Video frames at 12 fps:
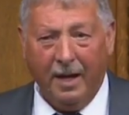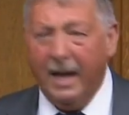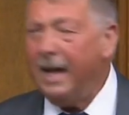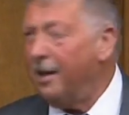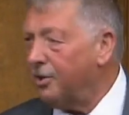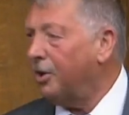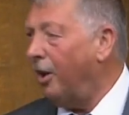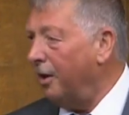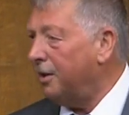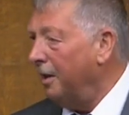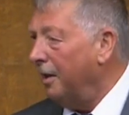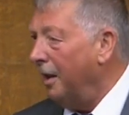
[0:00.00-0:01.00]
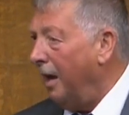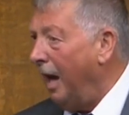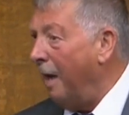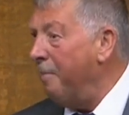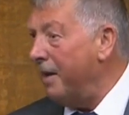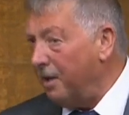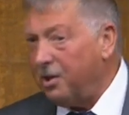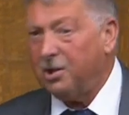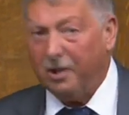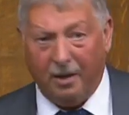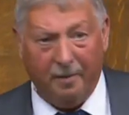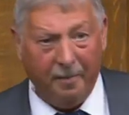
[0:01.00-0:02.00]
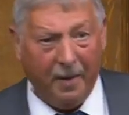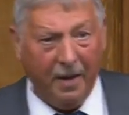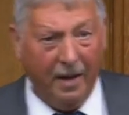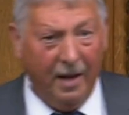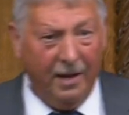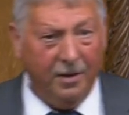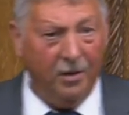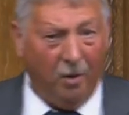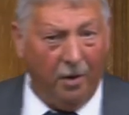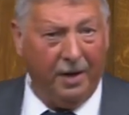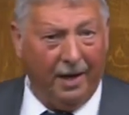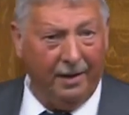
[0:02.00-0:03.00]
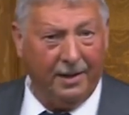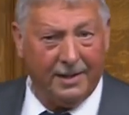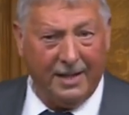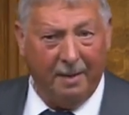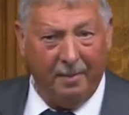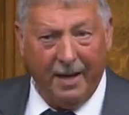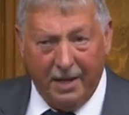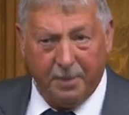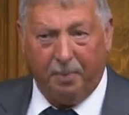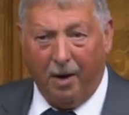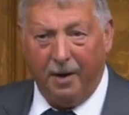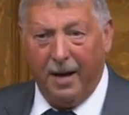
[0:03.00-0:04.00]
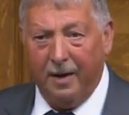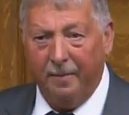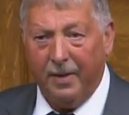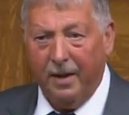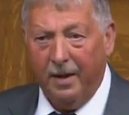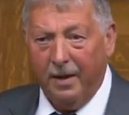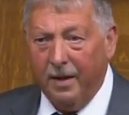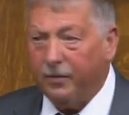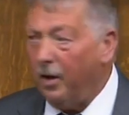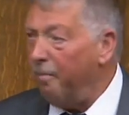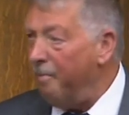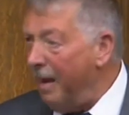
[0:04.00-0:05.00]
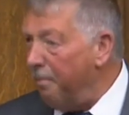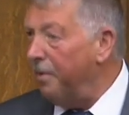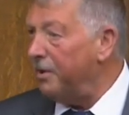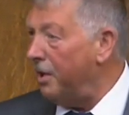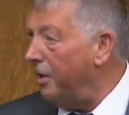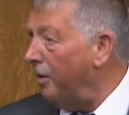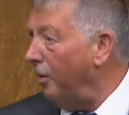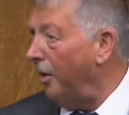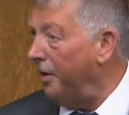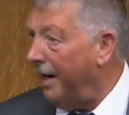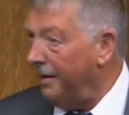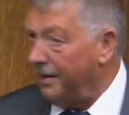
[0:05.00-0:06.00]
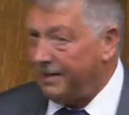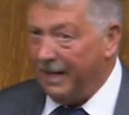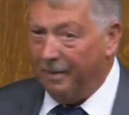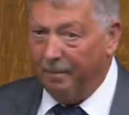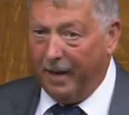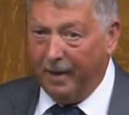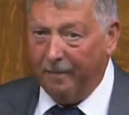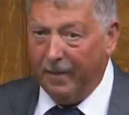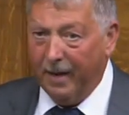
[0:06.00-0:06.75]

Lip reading: He has got a minister in the Northern Ireland Assembly, his party. They've got members in the Northern Ireland Assembly.